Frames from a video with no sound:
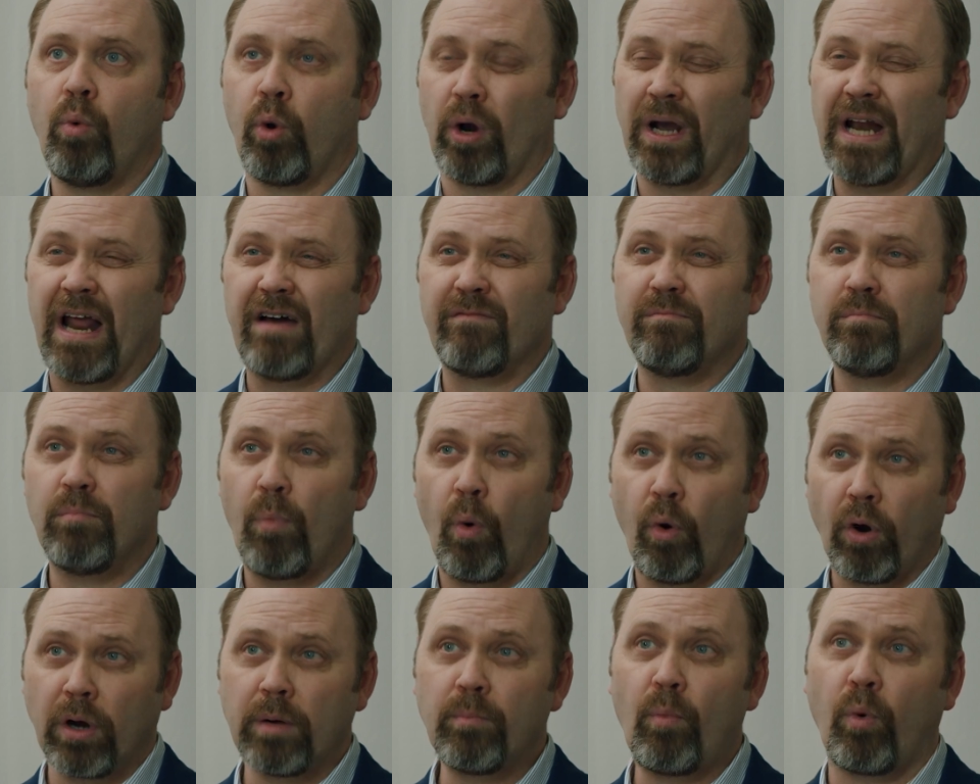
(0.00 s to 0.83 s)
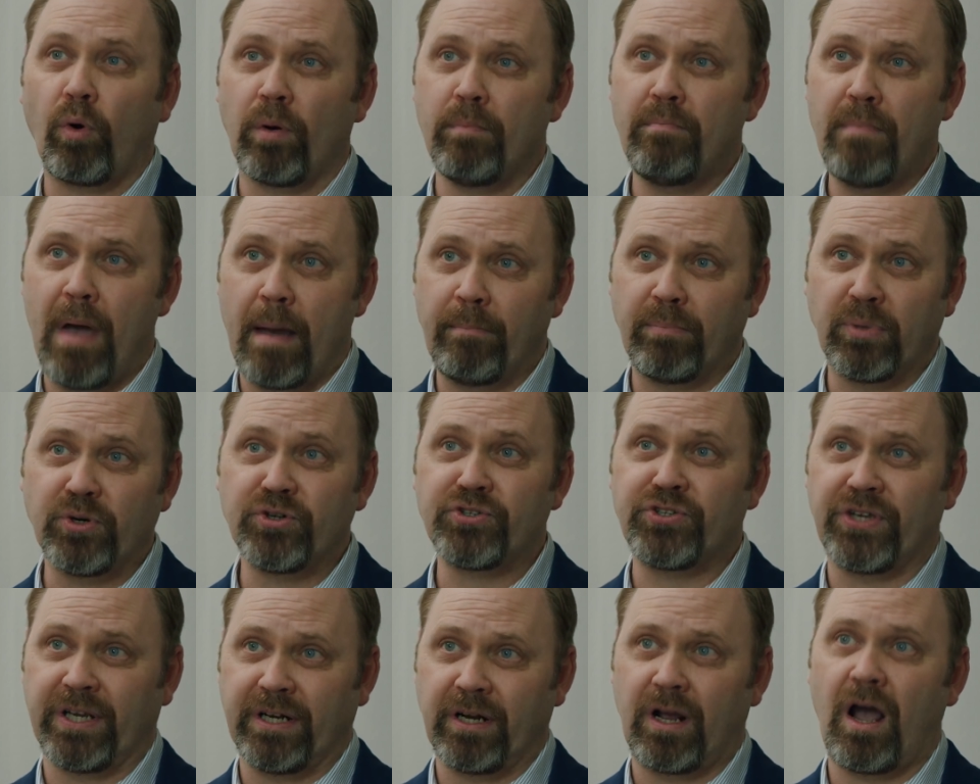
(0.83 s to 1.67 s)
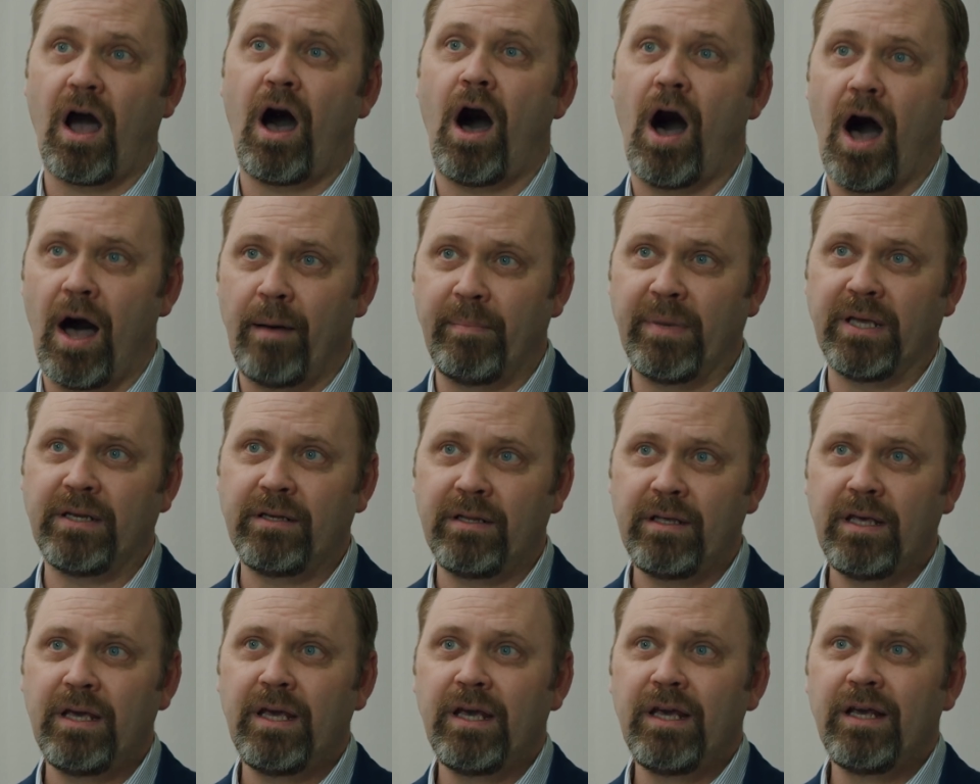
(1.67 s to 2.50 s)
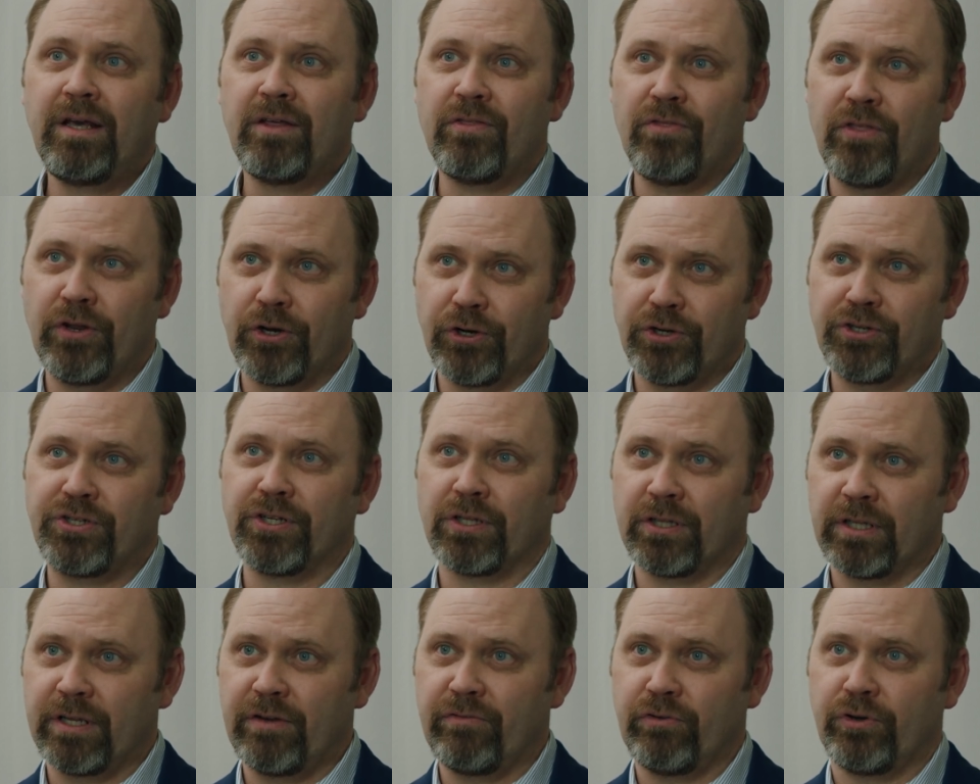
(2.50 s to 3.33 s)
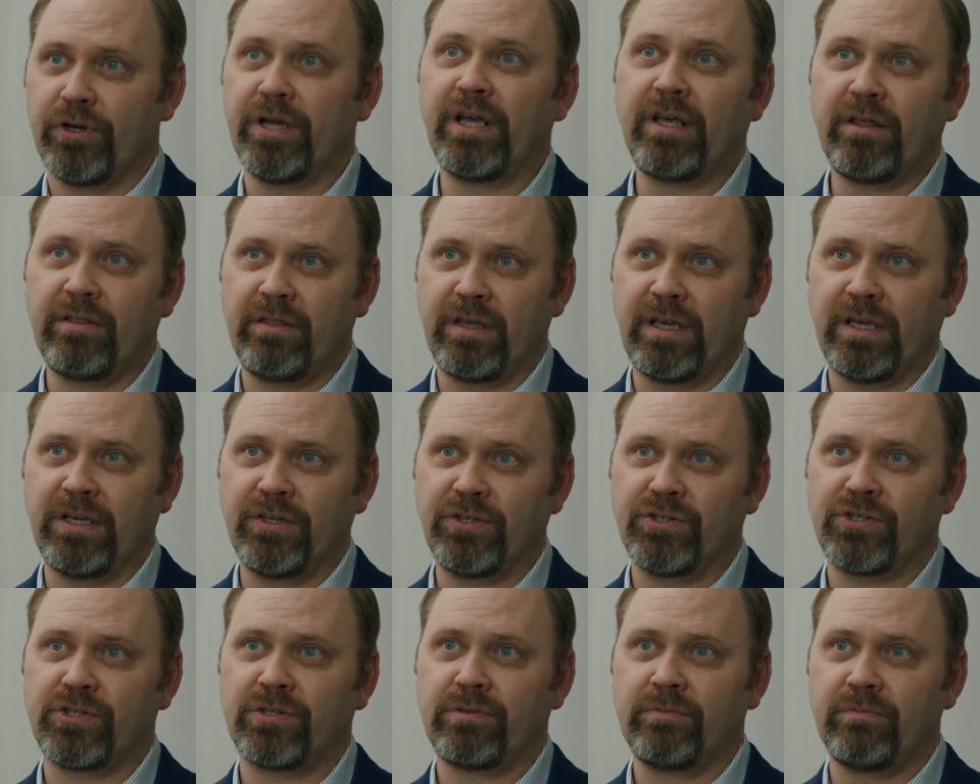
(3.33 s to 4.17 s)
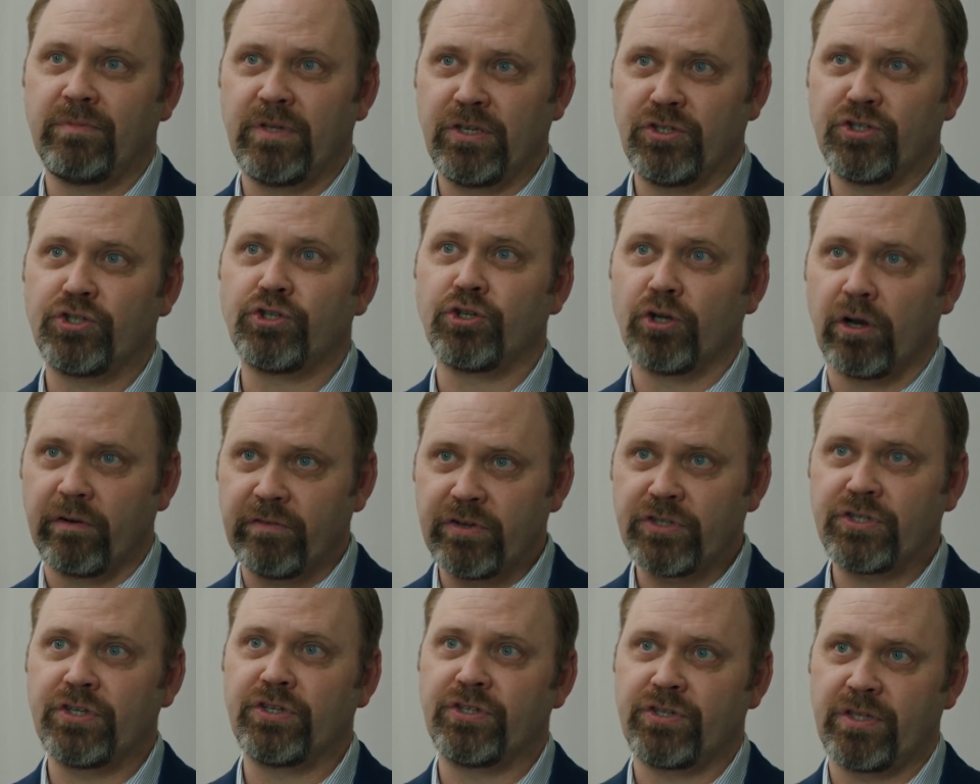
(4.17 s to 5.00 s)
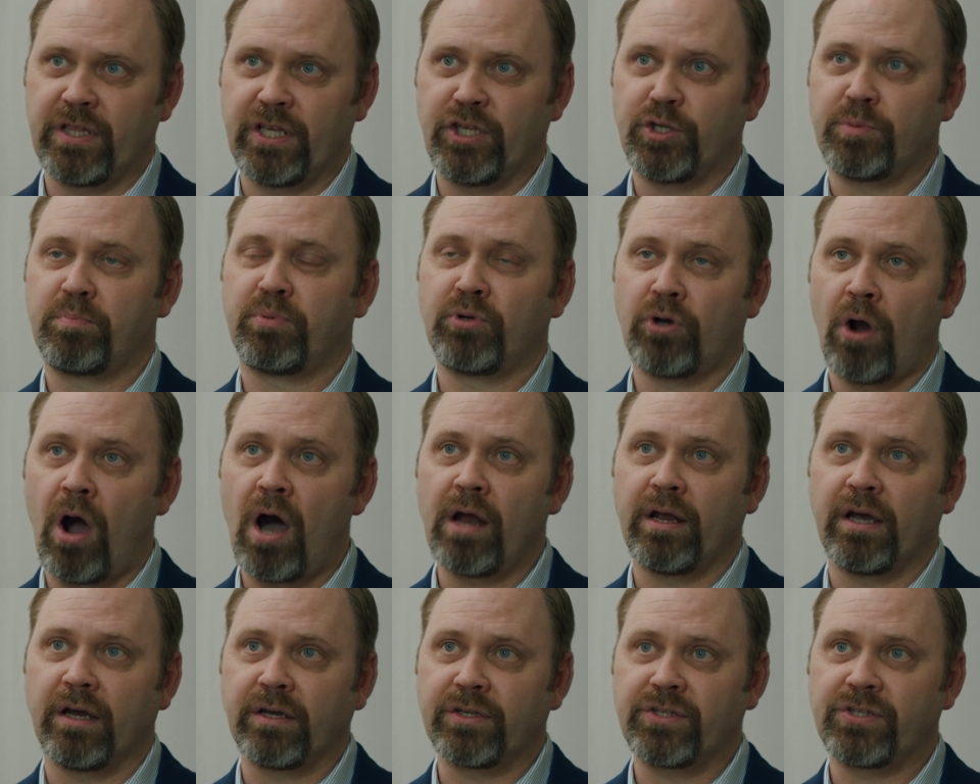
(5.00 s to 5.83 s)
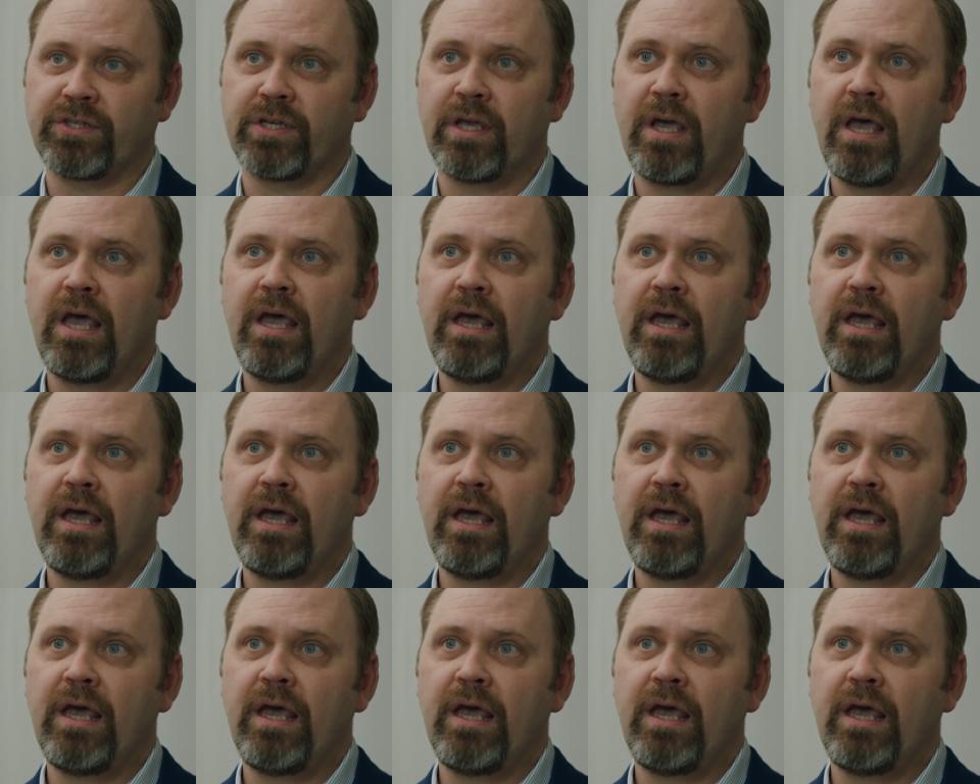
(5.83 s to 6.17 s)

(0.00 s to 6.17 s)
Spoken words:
We're going to have more and more members in common that are delivering these services and these products,